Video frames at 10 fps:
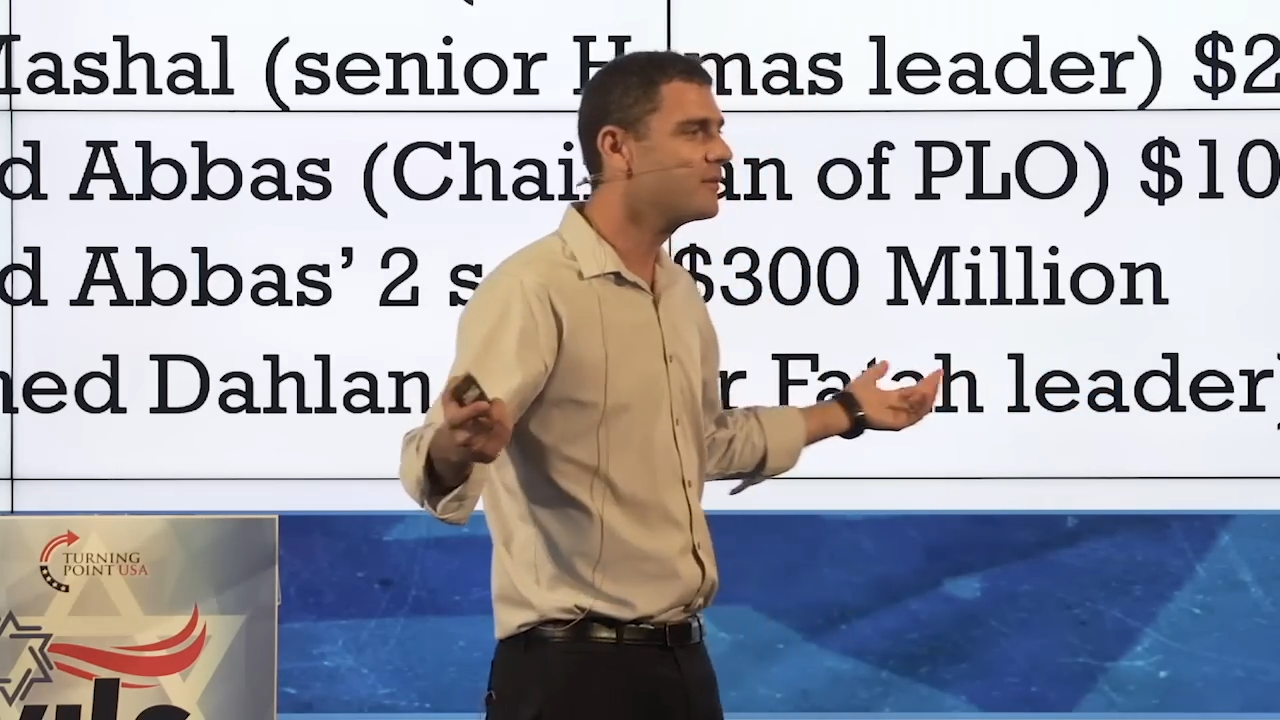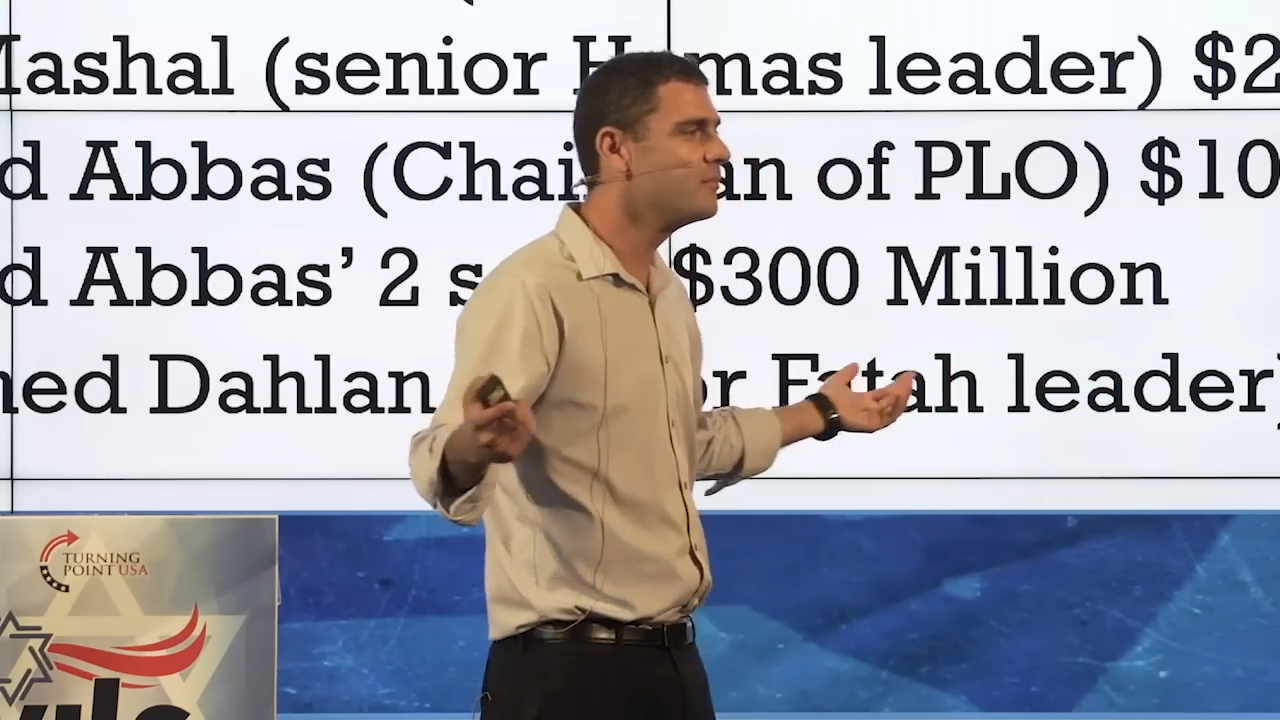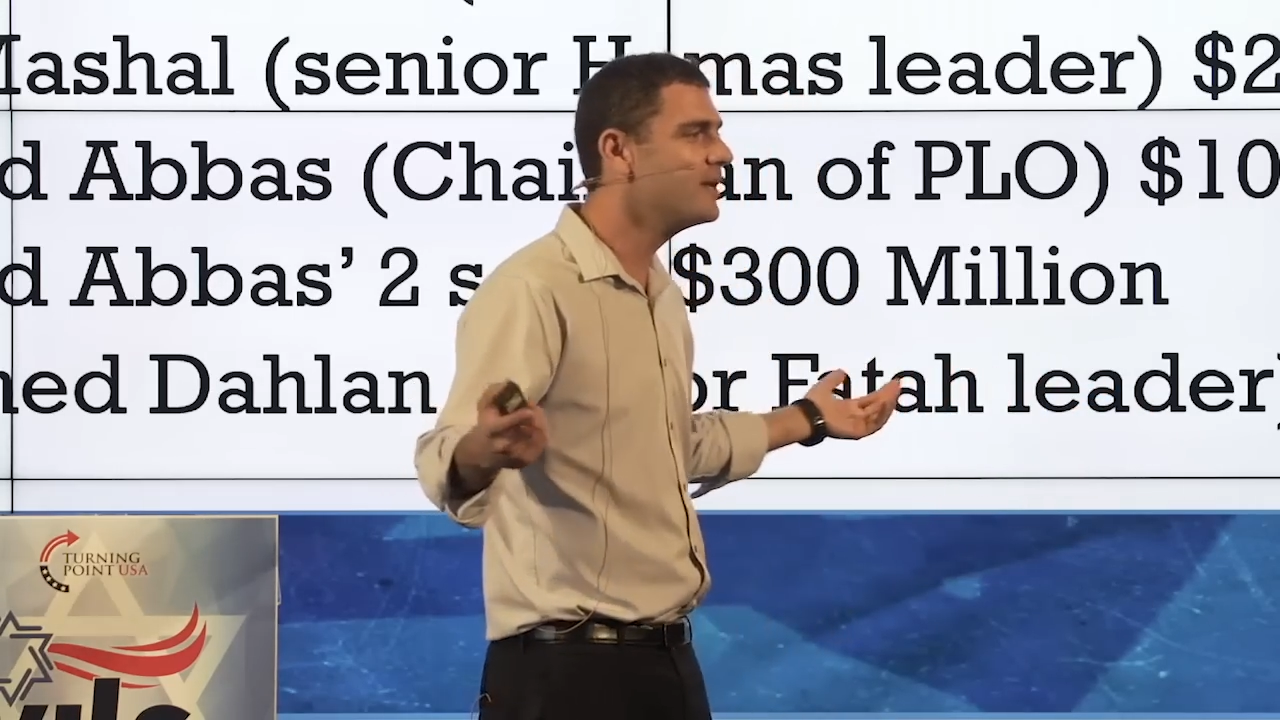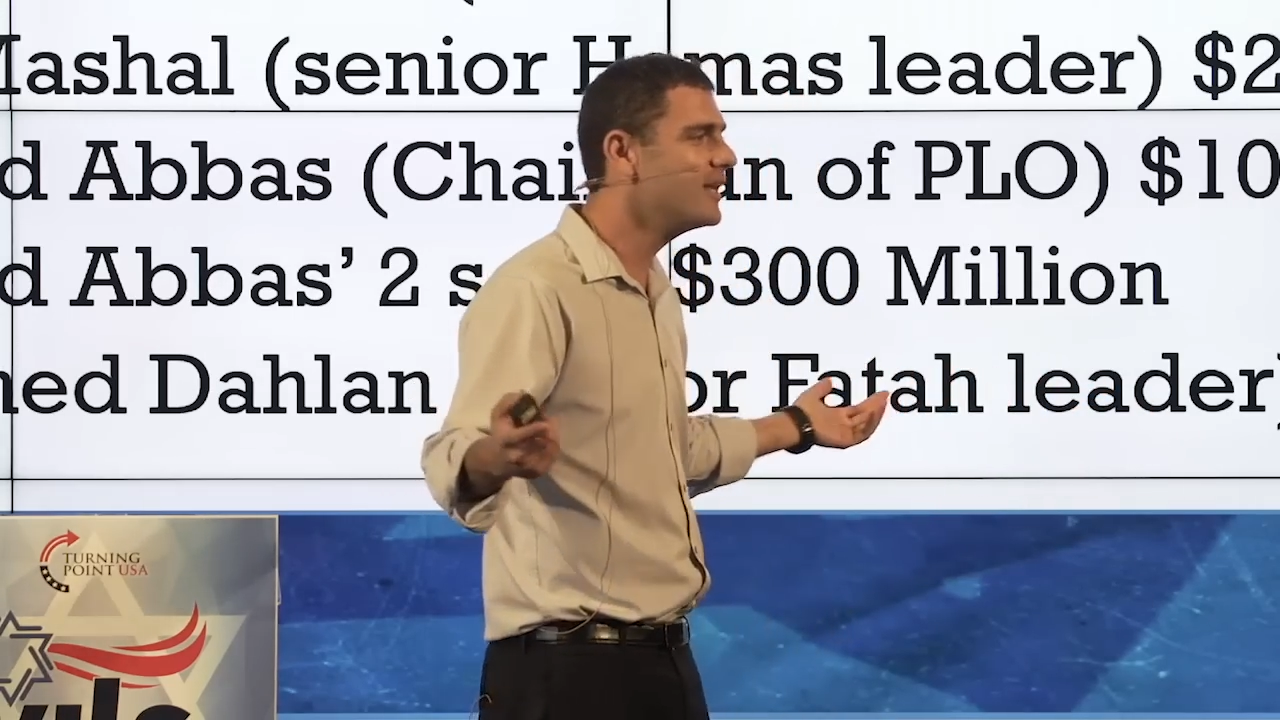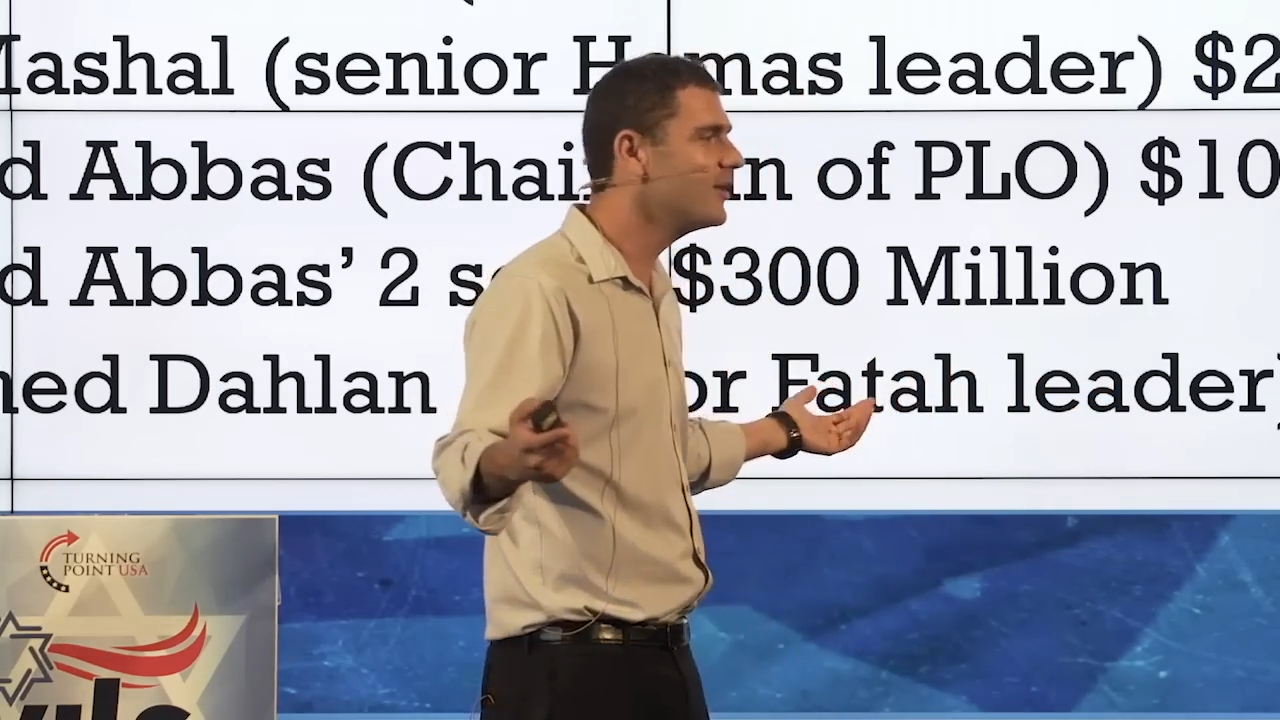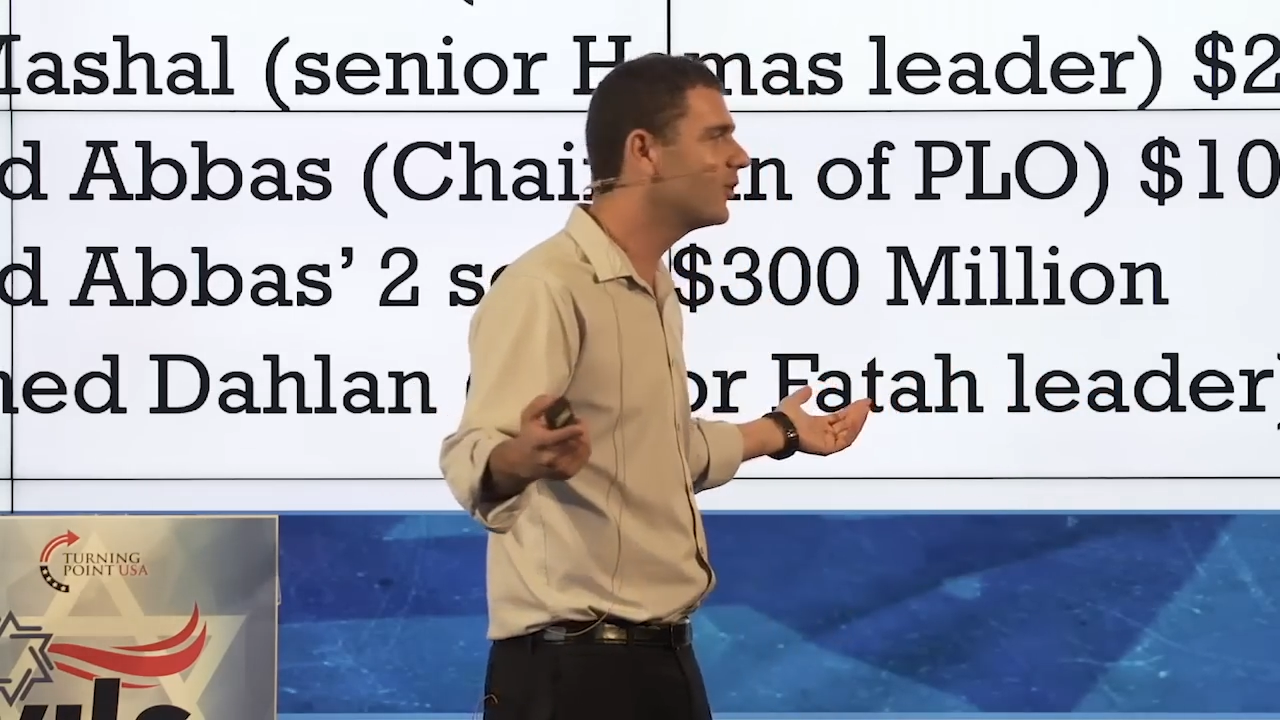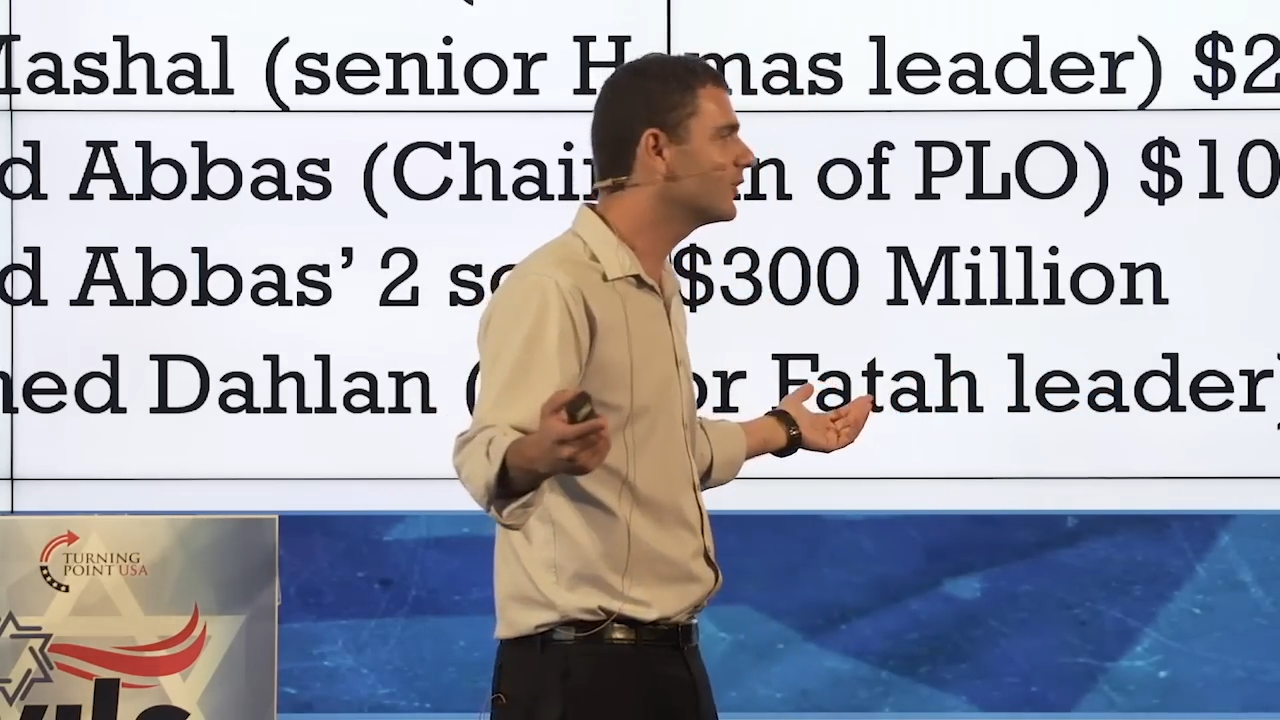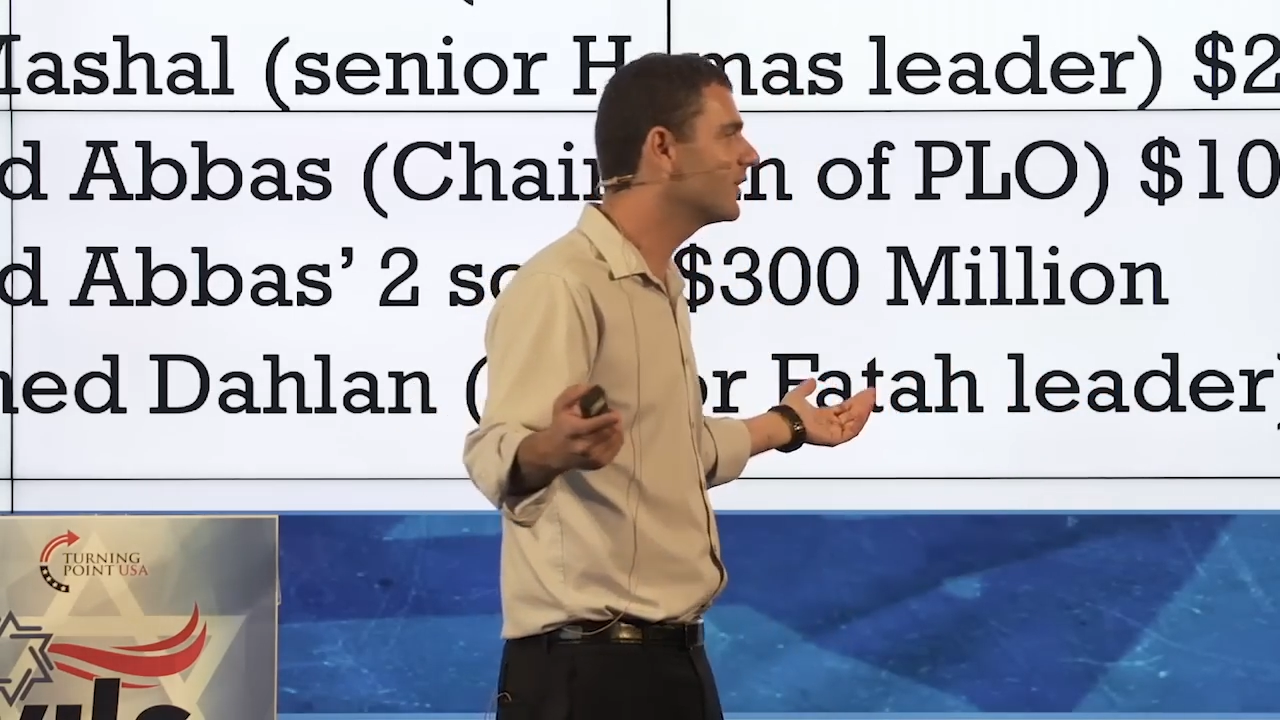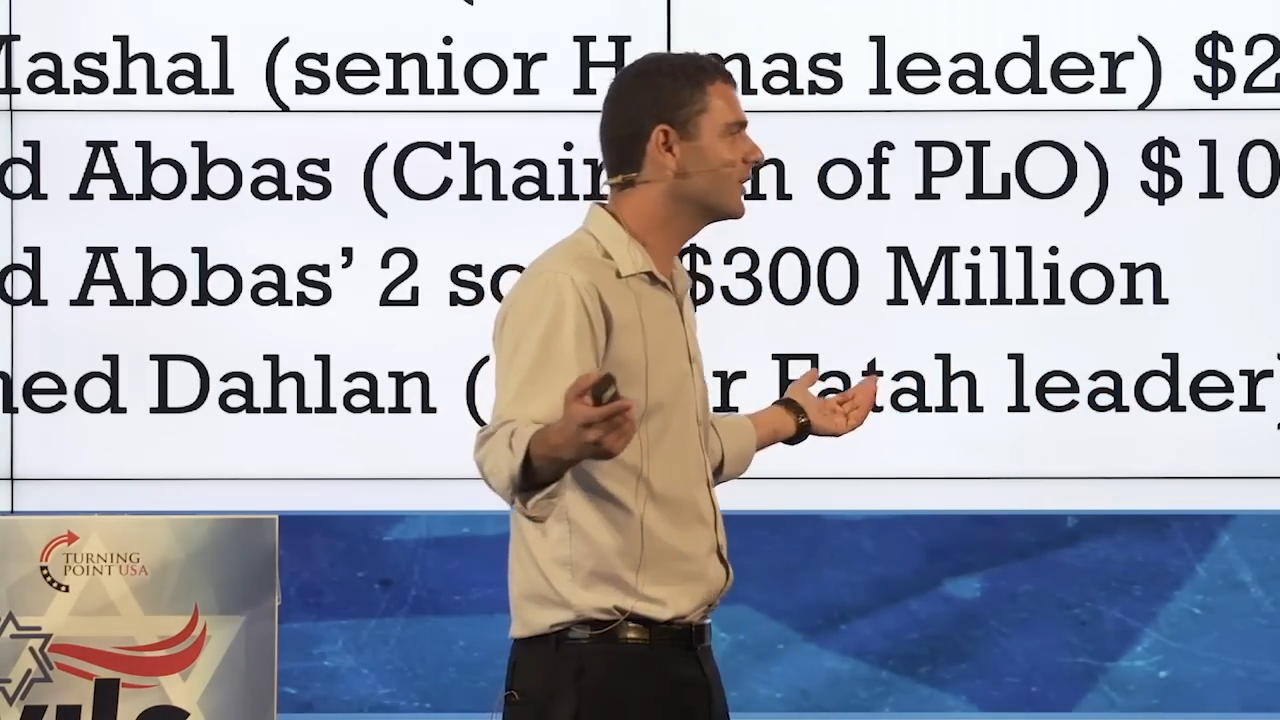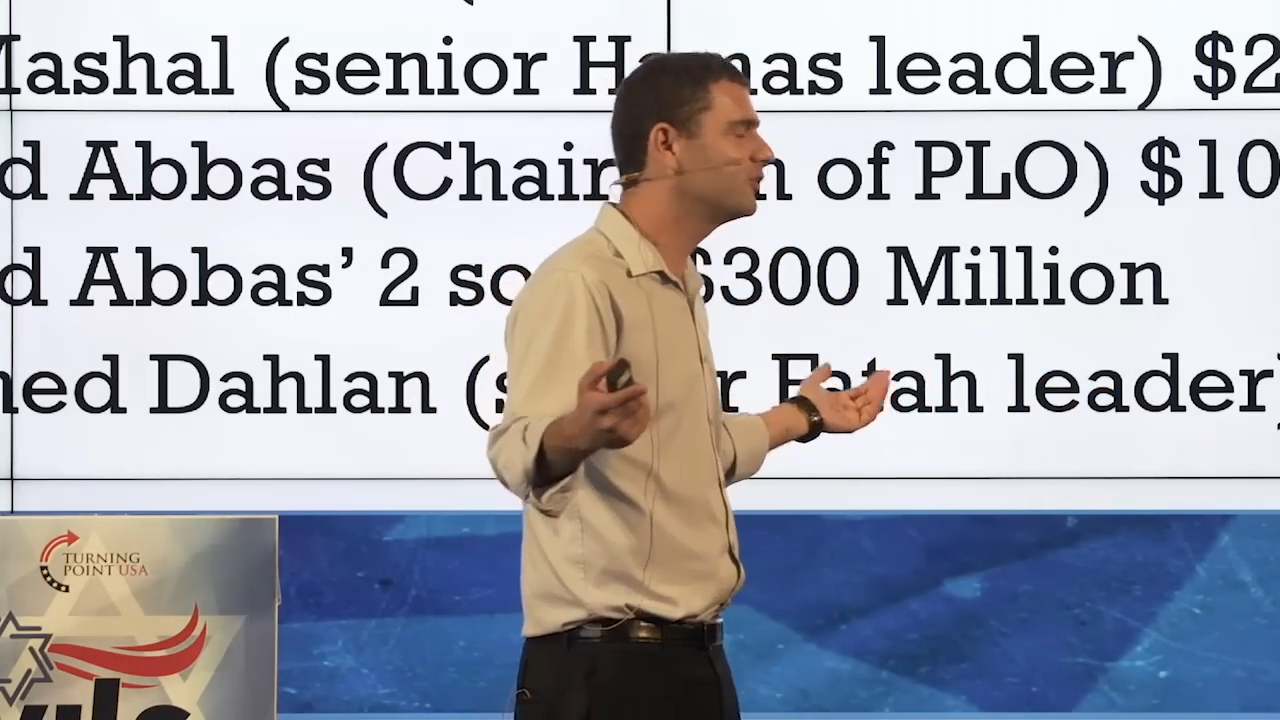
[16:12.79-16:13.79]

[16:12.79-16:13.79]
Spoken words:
million.